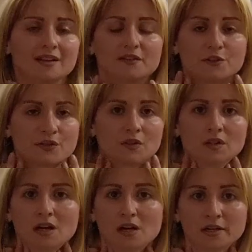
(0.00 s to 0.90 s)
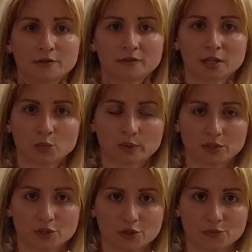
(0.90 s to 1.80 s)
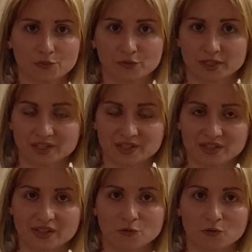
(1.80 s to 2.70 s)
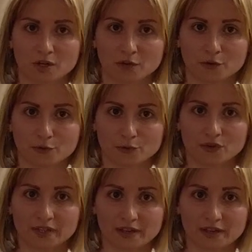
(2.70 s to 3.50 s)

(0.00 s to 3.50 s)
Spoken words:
There's a lot of acupuncture meridians that run through the